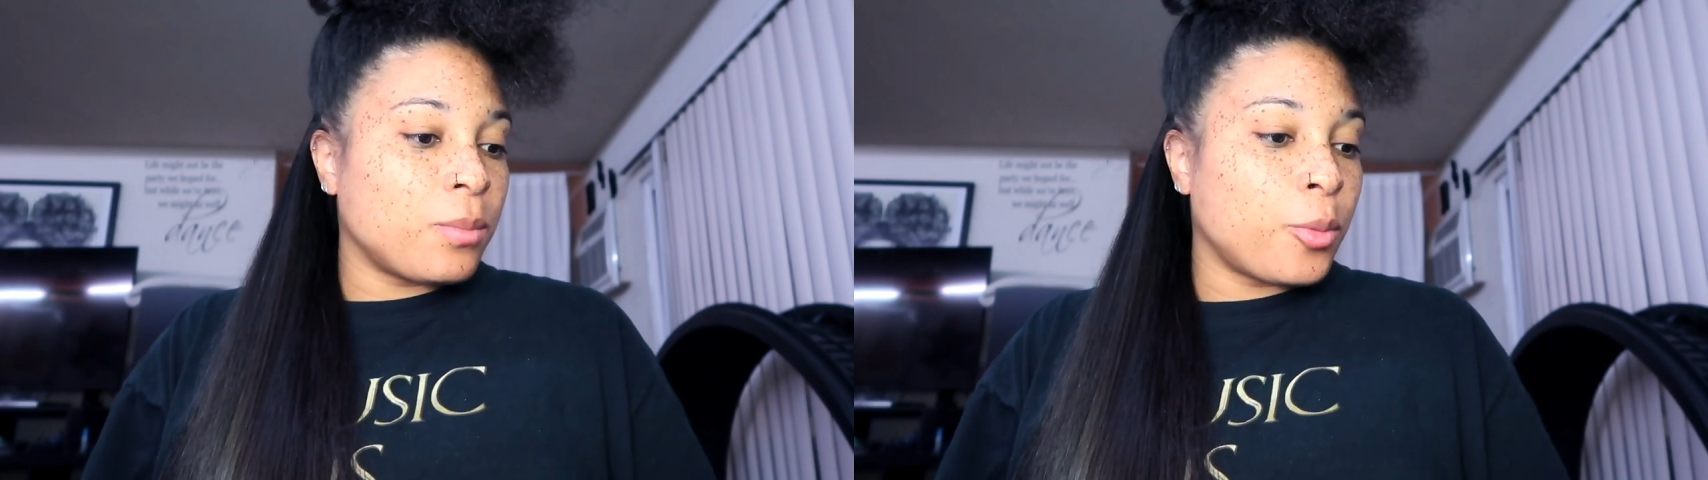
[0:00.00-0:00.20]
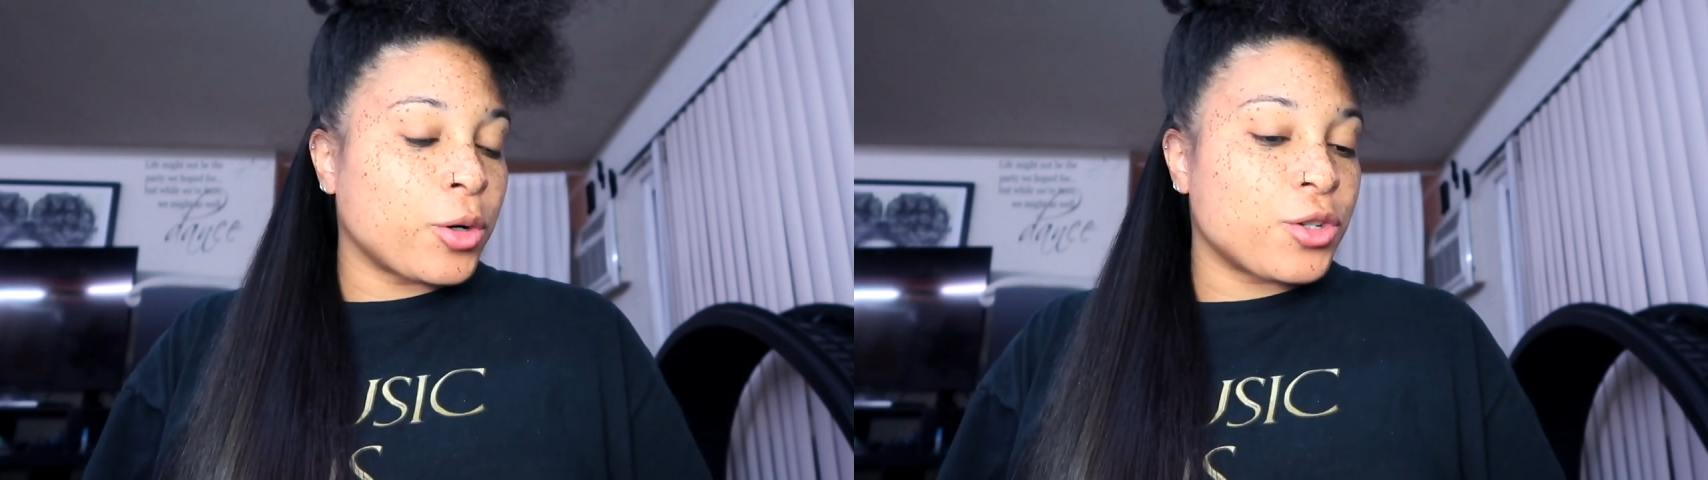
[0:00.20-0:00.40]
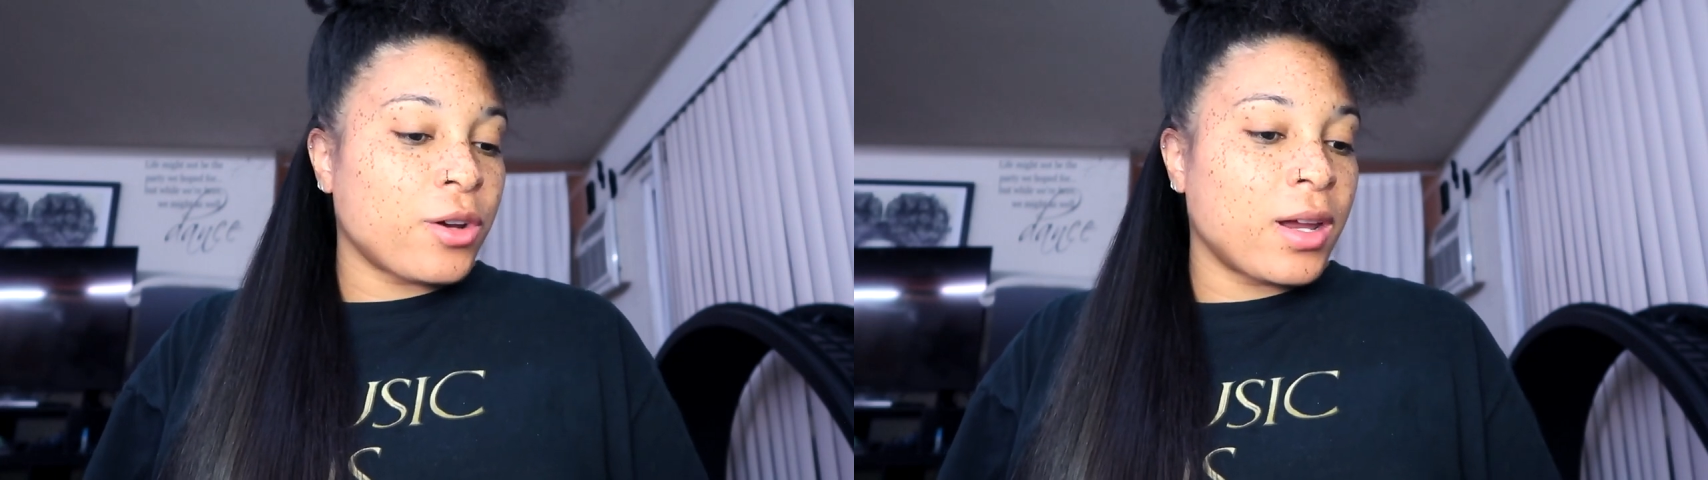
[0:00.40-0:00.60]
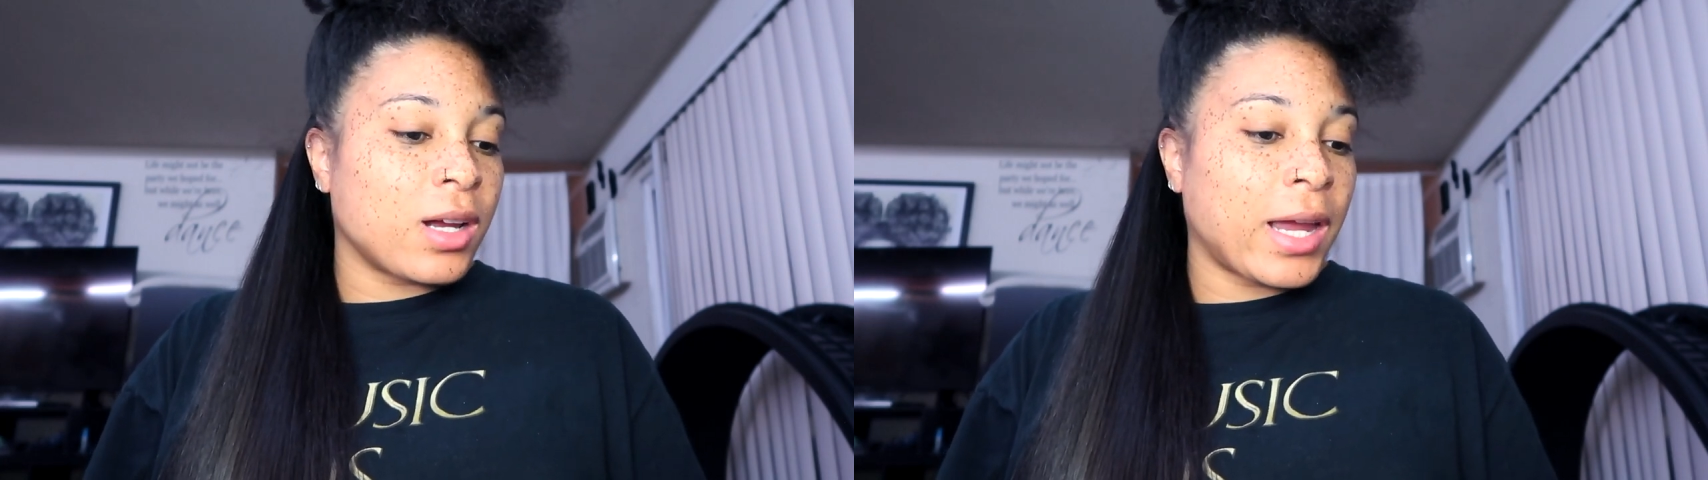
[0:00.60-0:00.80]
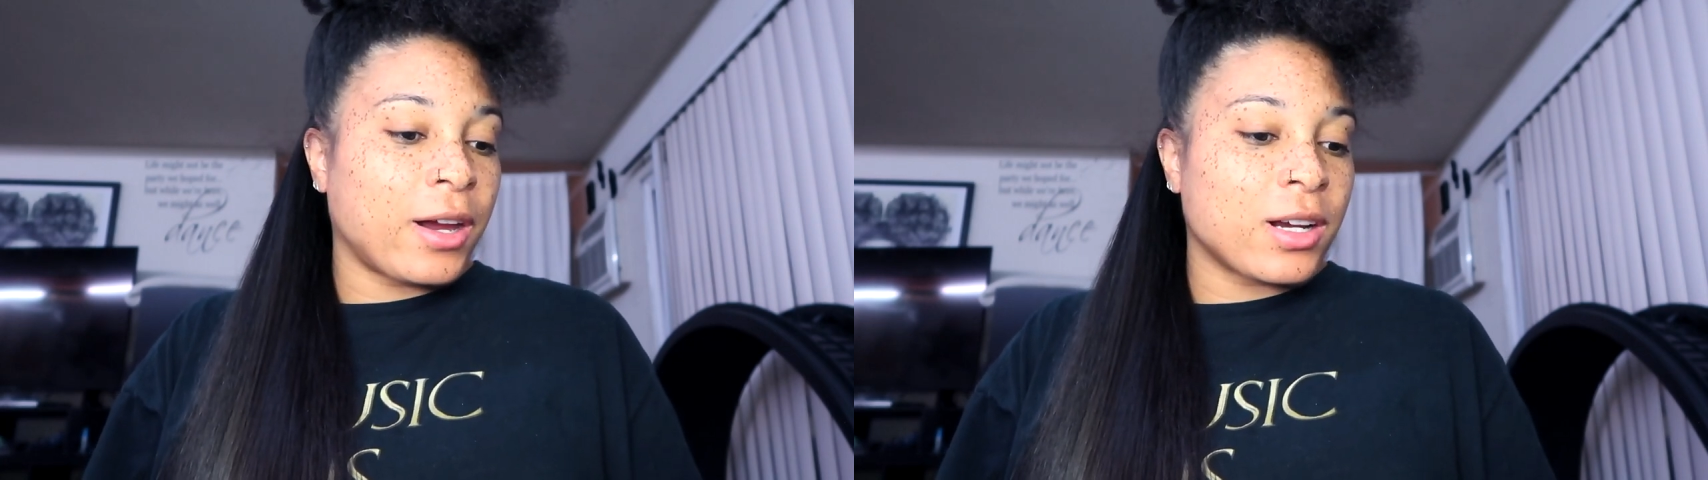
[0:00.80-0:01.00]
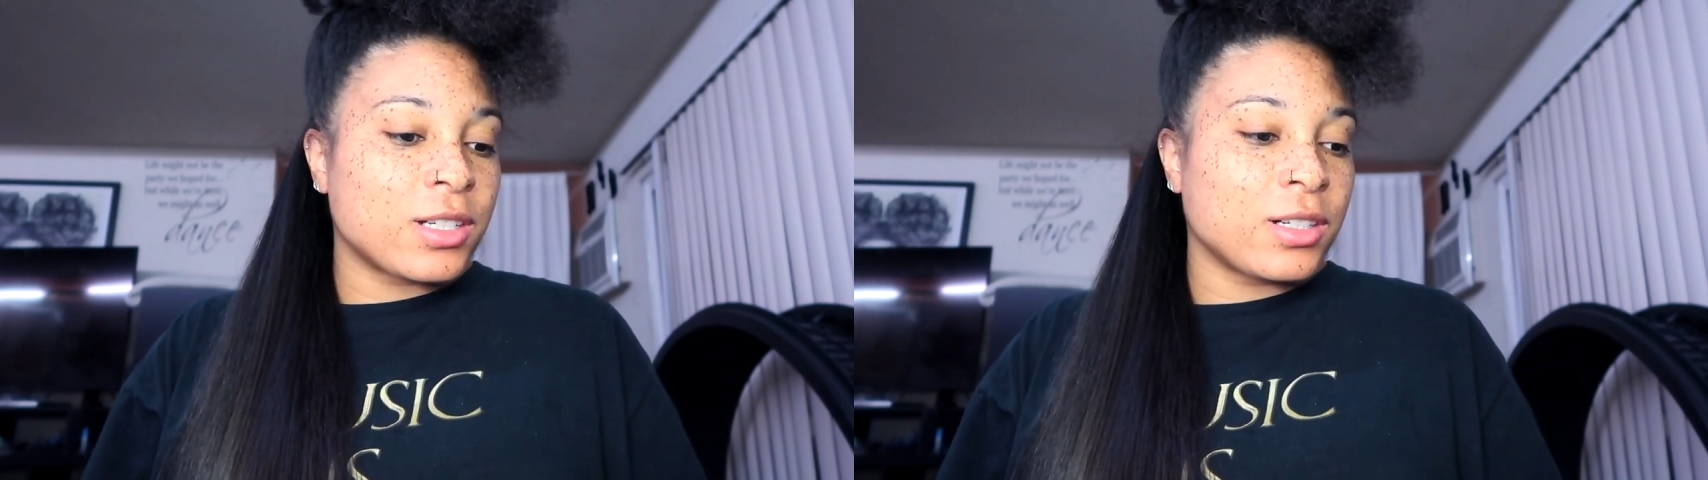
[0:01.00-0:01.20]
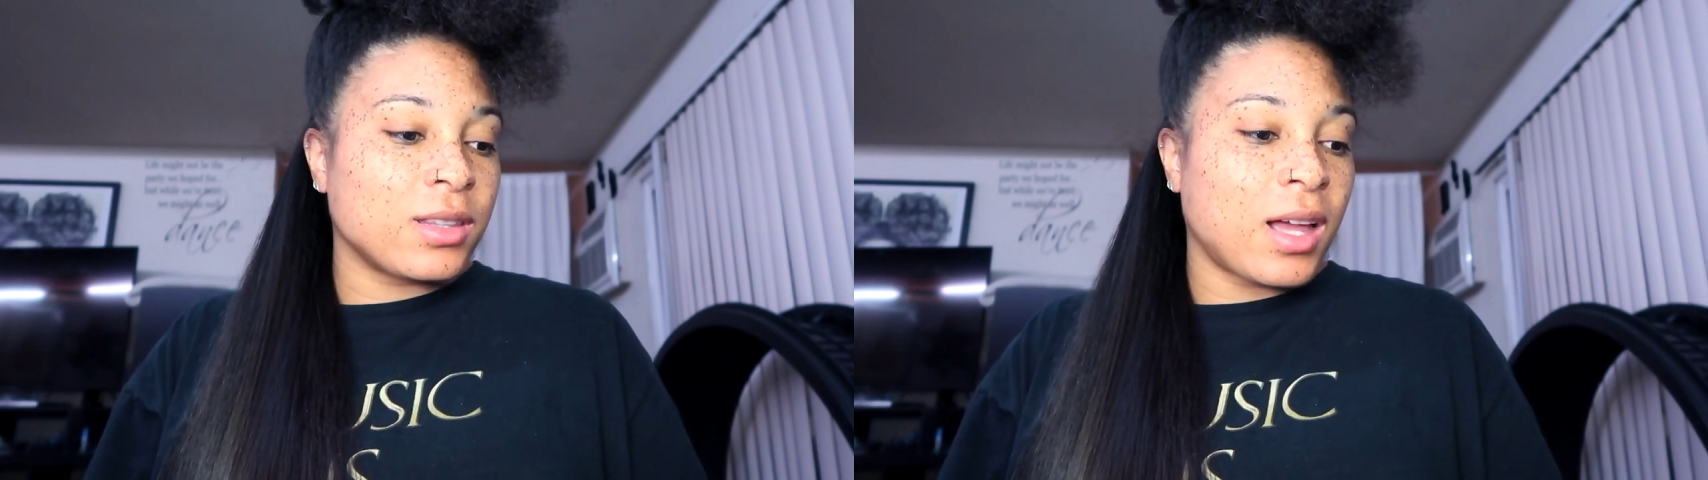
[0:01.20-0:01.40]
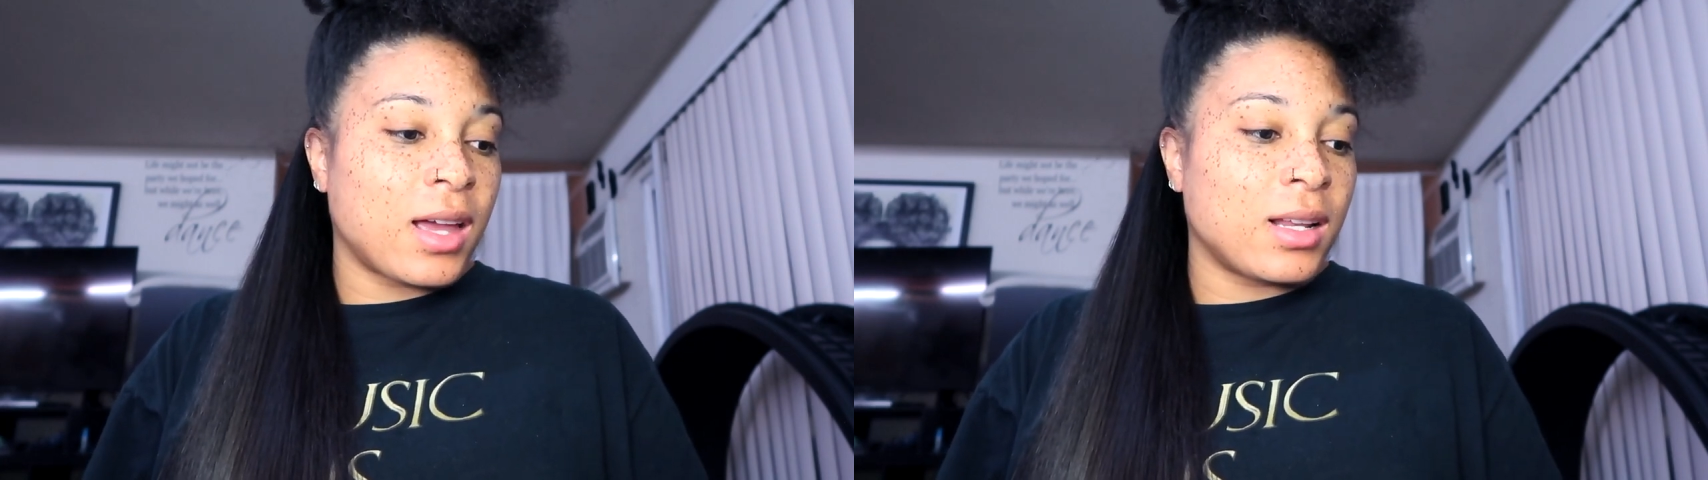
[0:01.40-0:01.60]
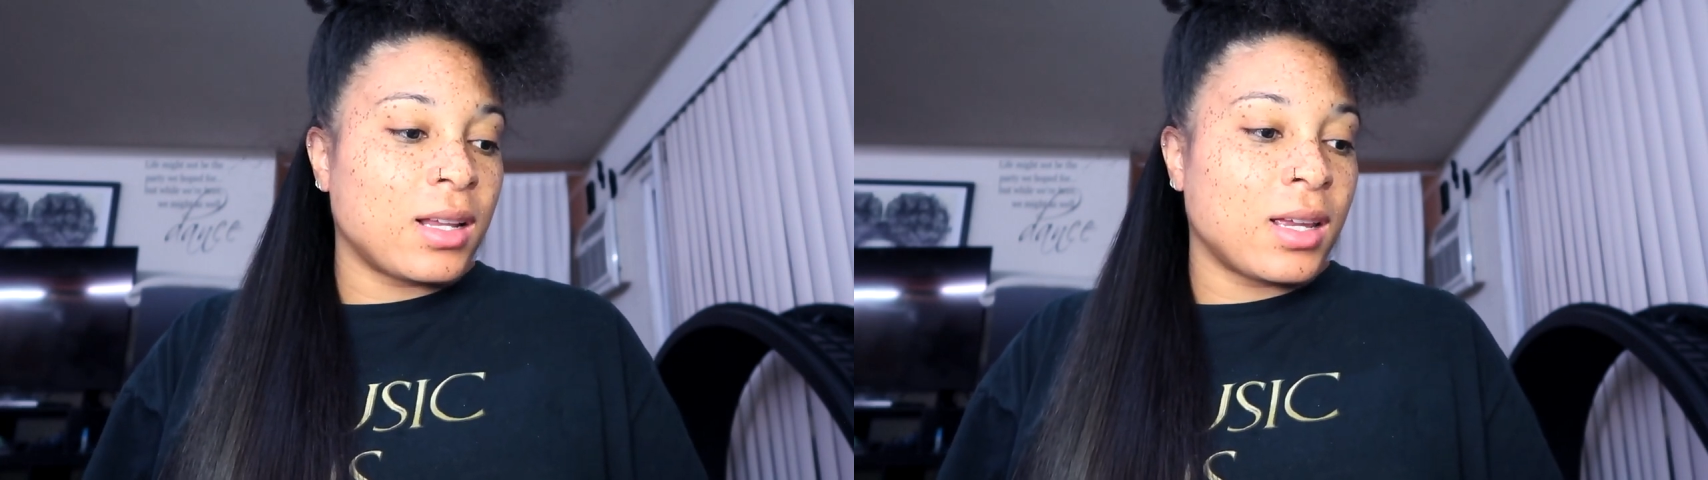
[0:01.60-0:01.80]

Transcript: portray a character that